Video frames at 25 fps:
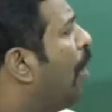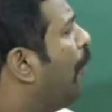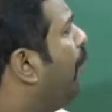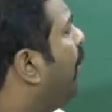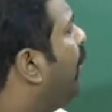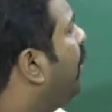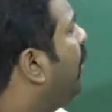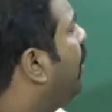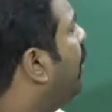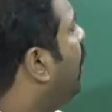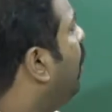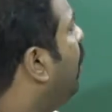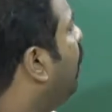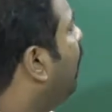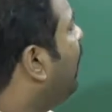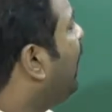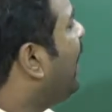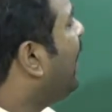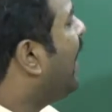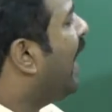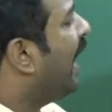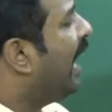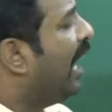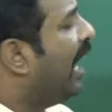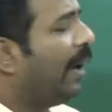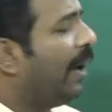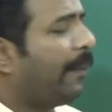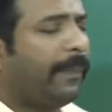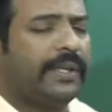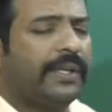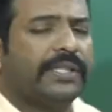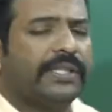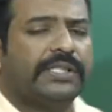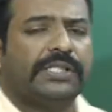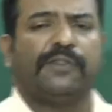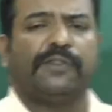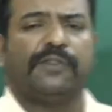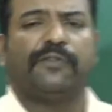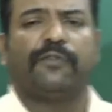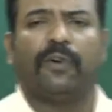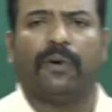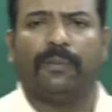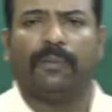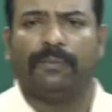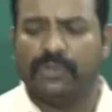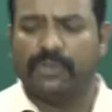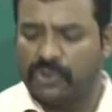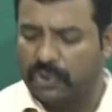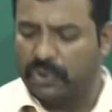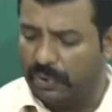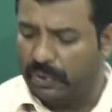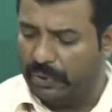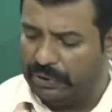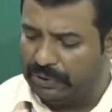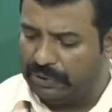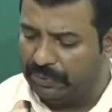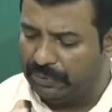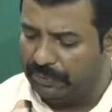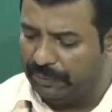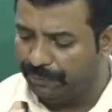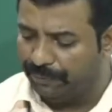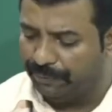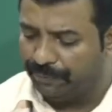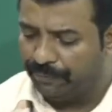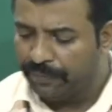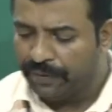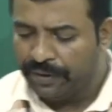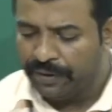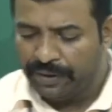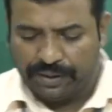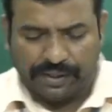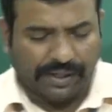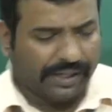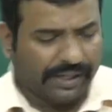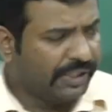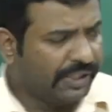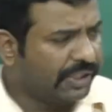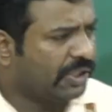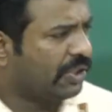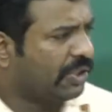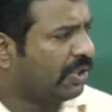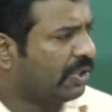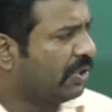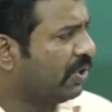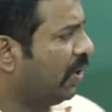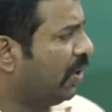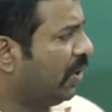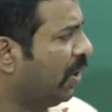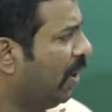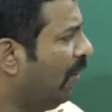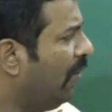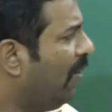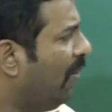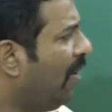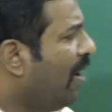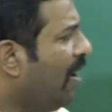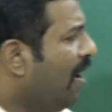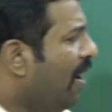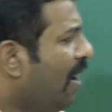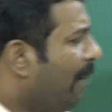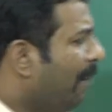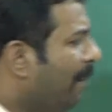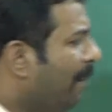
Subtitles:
of a given explicit form is going to be. Hence, so now